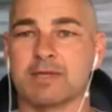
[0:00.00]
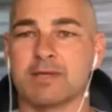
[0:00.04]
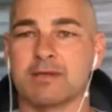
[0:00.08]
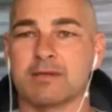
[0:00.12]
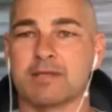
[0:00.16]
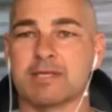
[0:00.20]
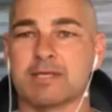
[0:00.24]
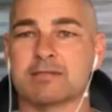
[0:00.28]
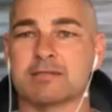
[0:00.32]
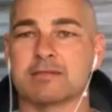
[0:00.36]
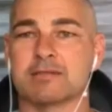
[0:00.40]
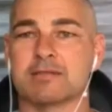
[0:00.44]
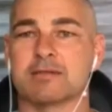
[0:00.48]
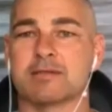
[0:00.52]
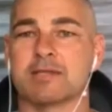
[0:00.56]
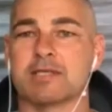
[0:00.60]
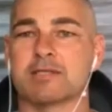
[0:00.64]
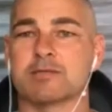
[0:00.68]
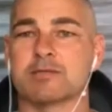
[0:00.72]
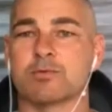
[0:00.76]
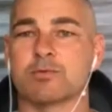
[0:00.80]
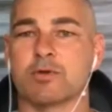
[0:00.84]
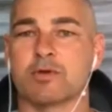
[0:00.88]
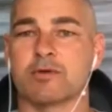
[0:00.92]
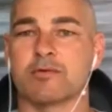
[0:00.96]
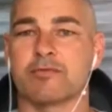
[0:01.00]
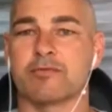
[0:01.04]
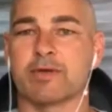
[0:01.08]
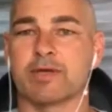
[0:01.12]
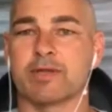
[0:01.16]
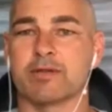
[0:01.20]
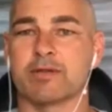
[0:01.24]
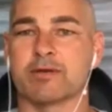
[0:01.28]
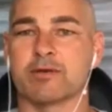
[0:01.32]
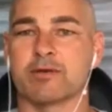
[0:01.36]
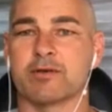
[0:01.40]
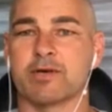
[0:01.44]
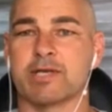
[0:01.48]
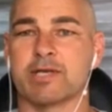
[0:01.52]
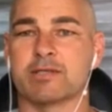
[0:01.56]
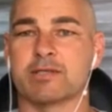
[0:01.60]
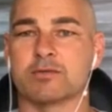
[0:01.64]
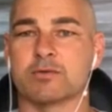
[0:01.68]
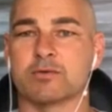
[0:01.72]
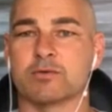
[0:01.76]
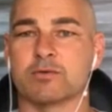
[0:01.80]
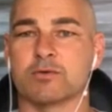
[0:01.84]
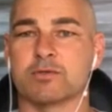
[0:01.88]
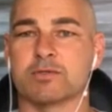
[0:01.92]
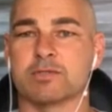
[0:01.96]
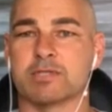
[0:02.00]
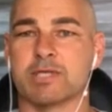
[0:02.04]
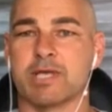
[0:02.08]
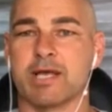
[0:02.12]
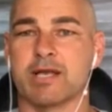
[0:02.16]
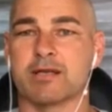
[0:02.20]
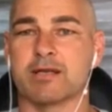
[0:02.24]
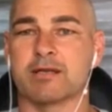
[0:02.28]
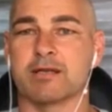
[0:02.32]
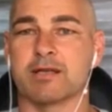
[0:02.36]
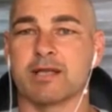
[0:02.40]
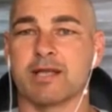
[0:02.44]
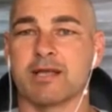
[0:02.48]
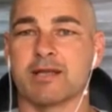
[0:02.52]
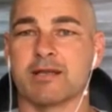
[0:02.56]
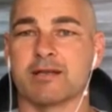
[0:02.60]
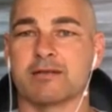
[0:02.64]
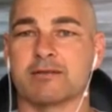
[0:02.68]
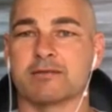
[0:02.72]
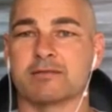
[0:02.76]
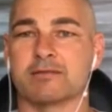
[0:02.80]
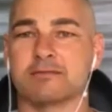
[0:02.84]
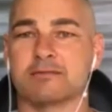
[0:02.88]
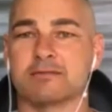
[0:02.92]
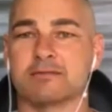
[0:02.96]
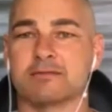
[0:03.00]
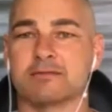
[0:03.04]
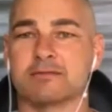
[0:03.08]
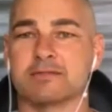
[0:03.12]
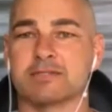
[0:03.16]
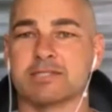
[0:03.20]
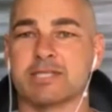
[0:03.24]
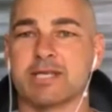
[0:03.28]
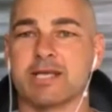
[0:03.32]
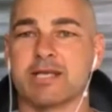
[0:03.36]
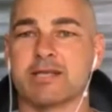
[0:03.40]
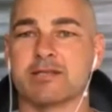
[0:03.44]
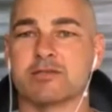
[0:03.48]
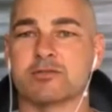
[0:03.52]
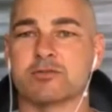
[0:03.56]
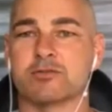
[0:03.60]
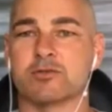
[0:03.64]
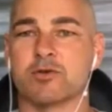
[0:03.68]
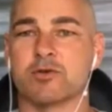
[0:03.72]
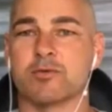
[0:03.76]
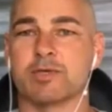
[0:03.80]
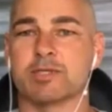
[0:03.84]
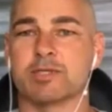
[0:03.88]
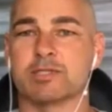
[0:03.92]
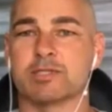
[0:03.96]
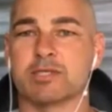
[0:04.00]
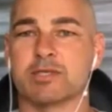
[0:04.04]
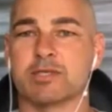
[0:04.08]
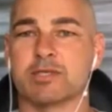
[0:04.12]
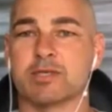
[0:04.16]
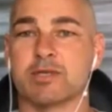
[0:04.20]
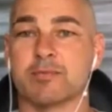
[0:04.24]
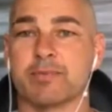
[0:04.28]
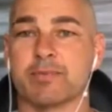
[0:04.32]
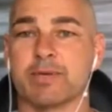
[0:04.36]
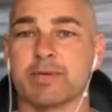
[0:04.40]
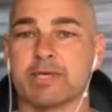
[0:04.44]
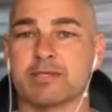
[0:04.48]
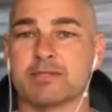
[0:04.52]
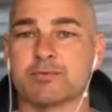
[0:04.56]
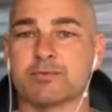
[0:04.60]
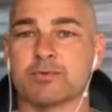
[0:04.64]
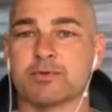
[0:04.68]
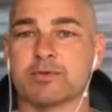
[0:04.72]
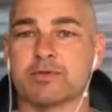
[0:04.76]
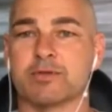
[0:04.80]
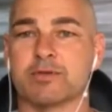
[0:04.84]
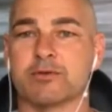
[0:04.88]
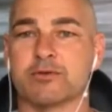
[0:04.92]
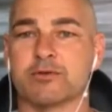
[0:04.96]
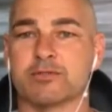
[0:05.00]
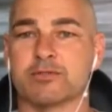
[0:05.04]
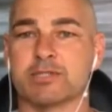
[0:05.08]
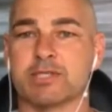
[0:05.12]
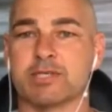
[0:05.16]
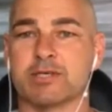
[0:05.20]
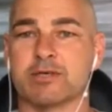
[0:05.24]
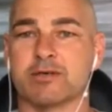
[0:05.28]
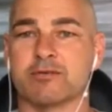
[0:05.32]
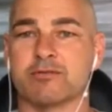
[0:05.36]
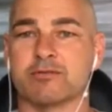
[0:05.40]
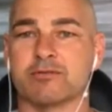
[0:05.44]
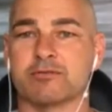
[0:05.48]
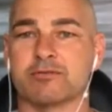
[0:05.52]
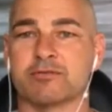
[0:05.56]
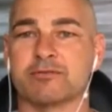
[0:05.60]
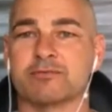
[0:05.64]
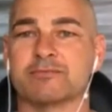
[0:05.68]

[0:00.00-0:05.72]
That's what I found the great Dolores Cannon had. She had so much inner peace within herself.